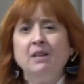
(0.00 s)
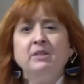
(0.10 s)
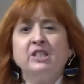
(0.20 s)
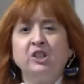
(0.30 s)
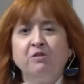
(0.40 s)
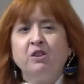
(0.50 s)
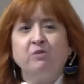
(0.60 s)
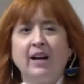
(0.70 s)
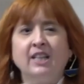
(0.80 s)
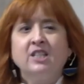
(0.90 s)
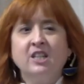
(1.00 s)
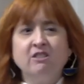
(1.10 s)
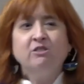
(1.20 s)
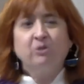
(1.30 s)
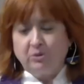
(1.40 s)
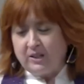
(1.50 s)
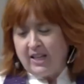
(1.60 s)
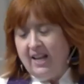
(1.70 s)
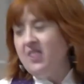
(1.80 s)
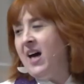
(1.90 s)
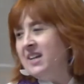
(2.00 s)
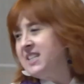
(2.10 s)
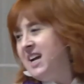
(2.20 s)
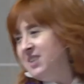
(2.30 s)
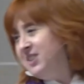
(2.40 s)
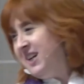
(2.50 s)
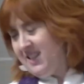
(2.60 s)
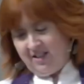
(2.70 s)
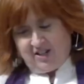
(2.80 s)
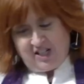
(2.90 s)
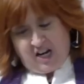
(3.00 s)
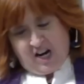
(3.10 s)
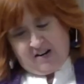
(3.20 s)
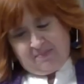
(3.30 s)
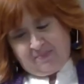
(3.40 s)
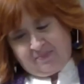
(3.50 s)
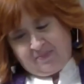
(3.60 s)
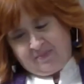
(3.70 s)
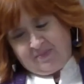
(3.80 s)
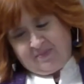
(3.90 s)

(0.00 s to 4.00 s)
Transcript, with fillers: but I reserve the right to use that title another time.